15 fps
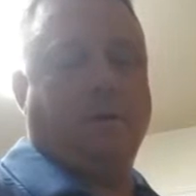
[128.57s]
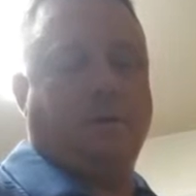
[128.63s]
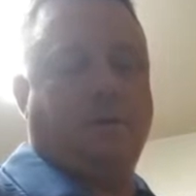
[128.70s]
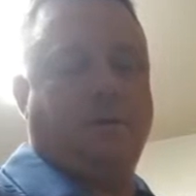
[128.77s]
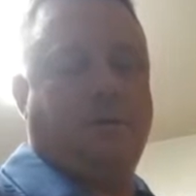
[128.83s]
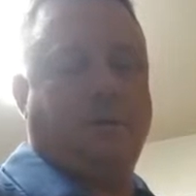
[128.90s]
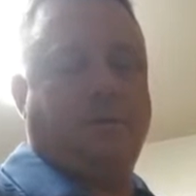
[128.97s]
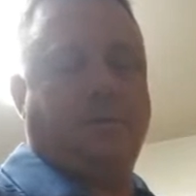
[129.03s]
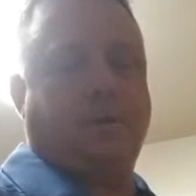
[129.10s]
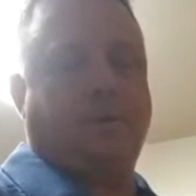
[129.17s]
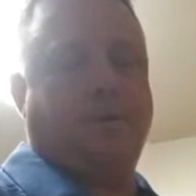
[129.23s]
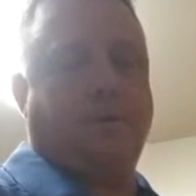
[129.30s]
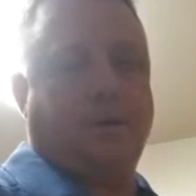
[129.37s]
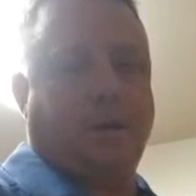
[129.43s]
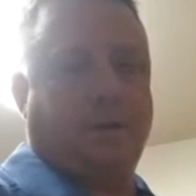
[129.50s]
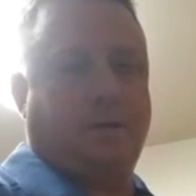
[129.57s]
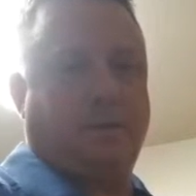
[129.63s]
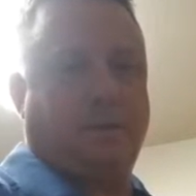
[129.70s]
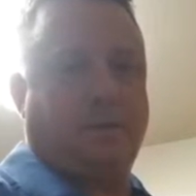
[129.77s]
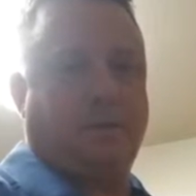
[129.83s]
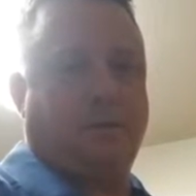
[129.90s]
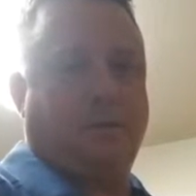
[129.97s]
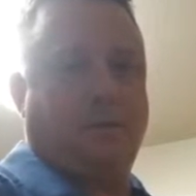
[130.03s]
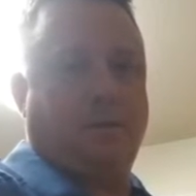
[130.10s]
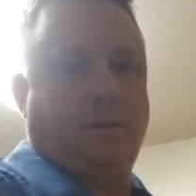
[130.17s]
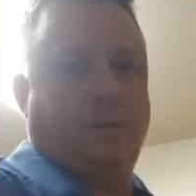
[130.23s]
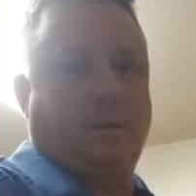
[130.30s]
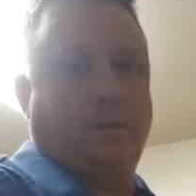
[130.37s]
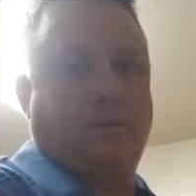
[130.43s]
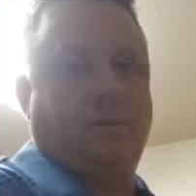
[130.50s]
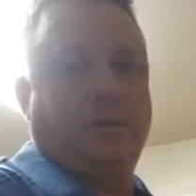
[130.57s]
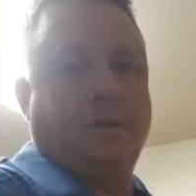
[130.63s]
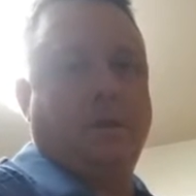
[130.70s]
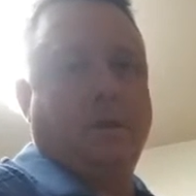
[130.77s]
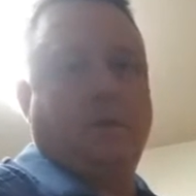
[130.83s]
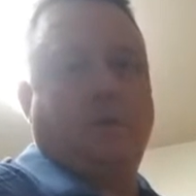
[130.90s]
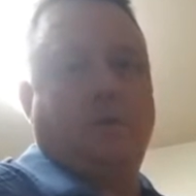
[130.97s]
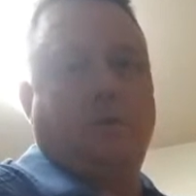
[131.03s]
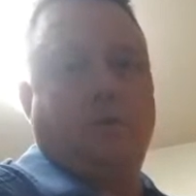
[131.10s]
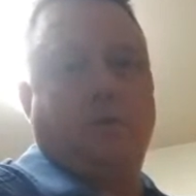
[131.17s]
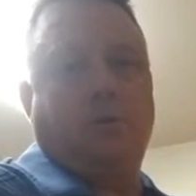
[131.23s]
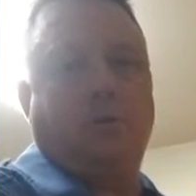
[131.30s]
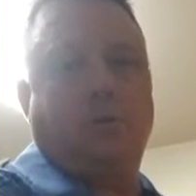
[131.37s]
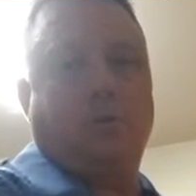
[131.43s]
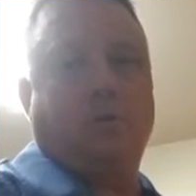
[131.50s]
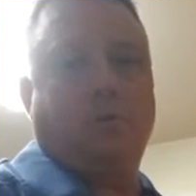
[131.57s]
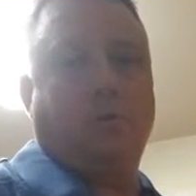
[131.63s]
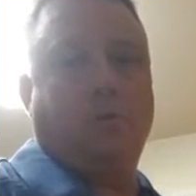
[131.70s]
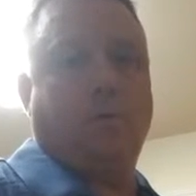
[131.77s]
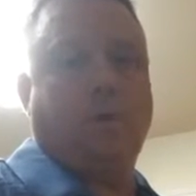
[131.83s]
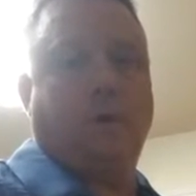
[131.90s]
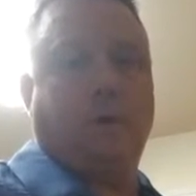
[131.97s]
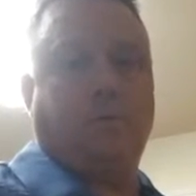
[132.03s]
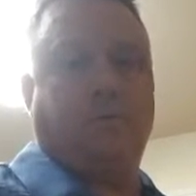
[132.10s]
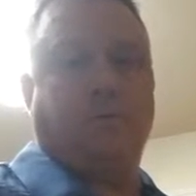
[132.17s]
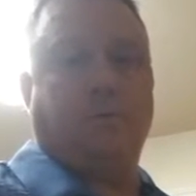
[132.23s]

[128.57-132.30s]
so something I forgot to hit on is after